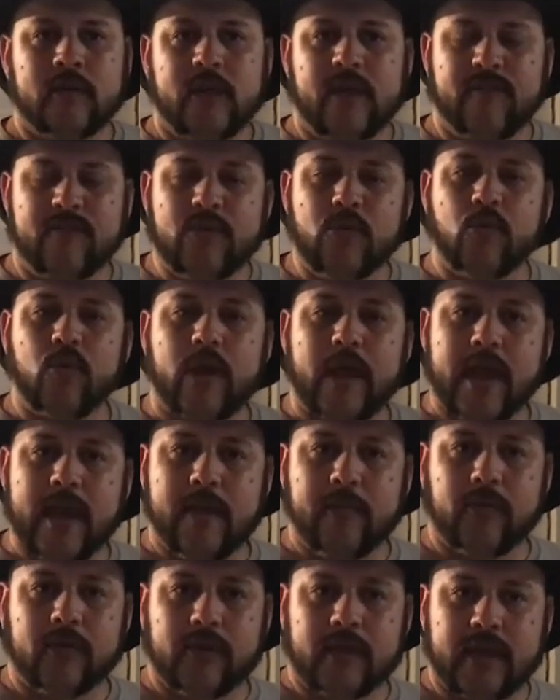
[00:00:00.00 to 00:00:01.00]
If you were
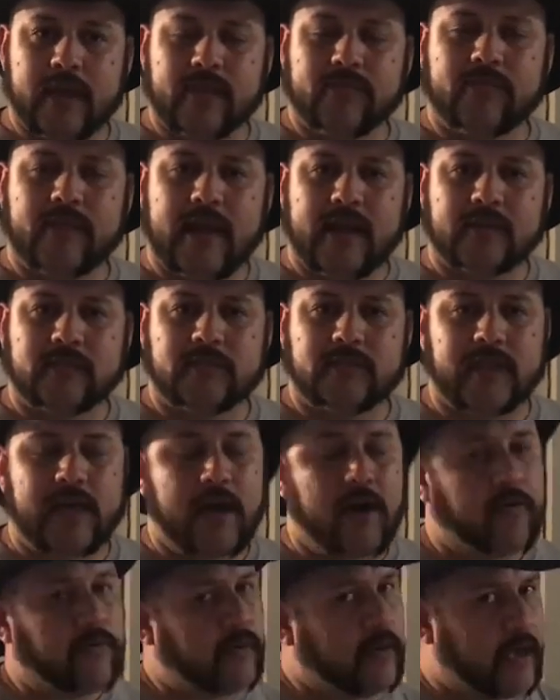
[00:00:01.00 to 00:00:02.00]
able to get that
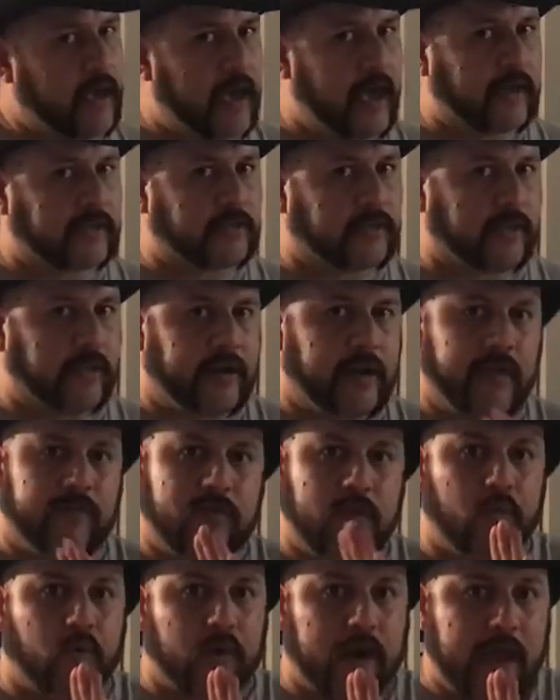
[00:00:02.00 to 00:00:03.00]
sound, excellent. If
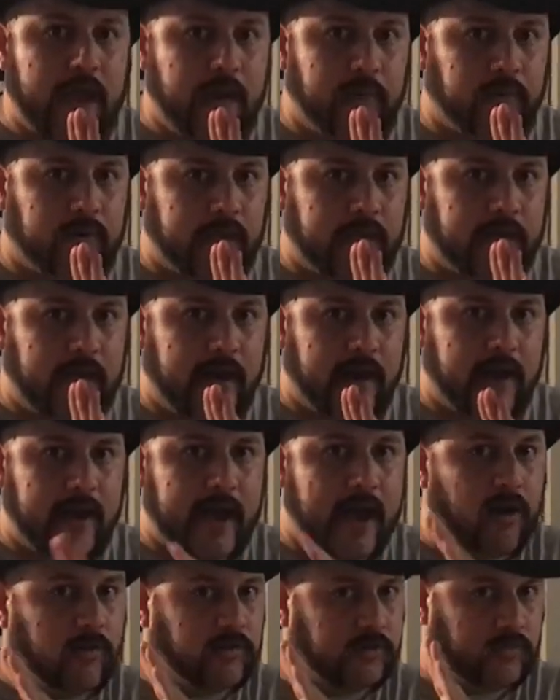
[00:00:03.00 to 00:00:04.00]
you were able to get it
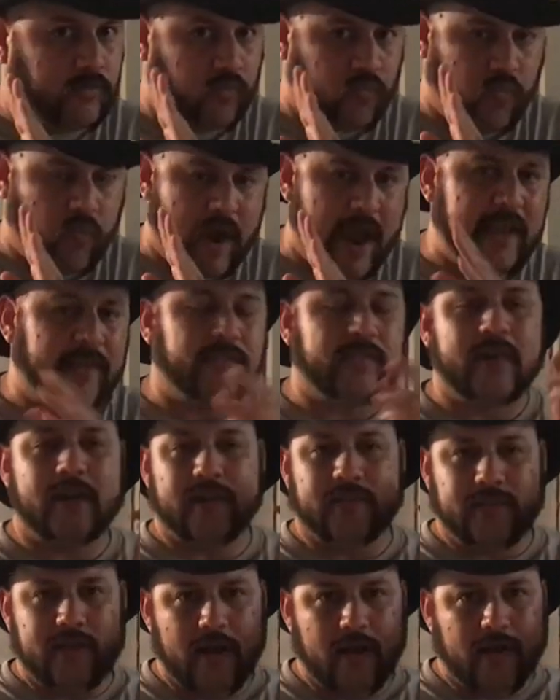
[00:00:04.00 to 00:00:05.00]
out right then
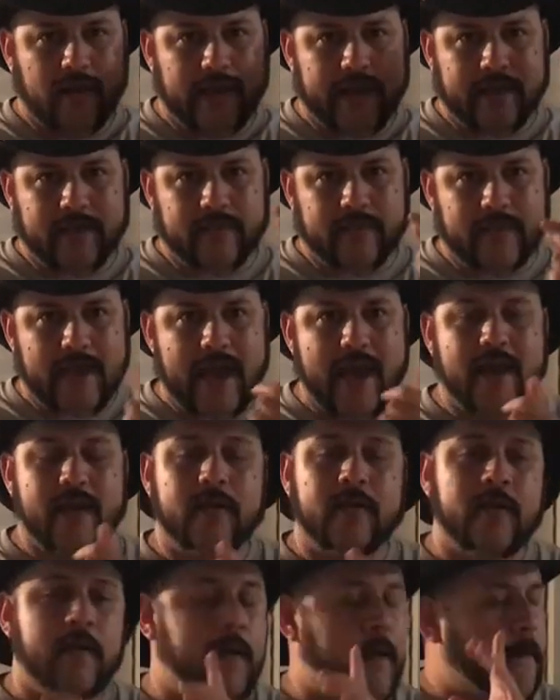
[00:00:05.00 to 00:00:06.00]
and there like
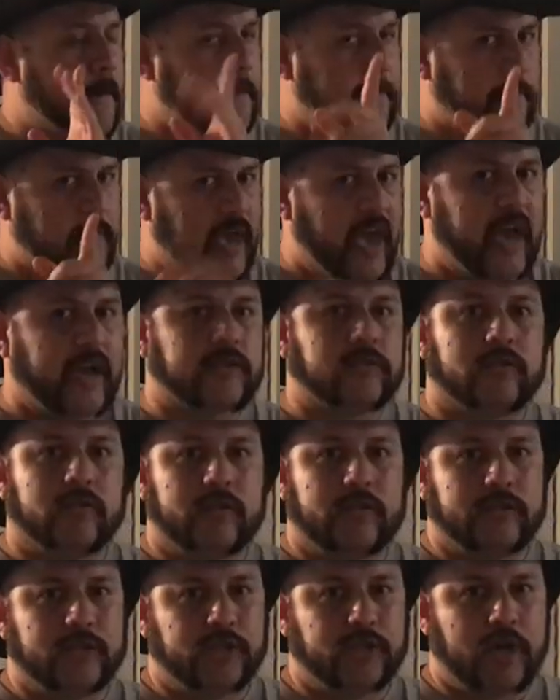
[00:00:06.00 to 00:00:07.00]
that,
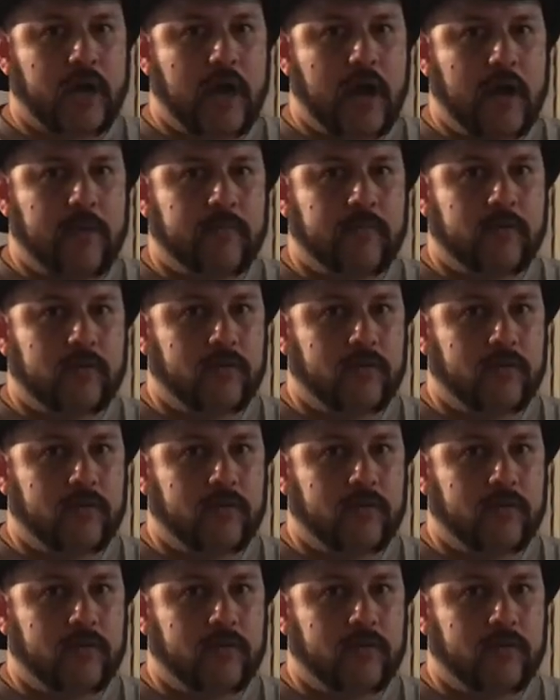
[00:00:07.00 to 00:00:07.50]
excellent job.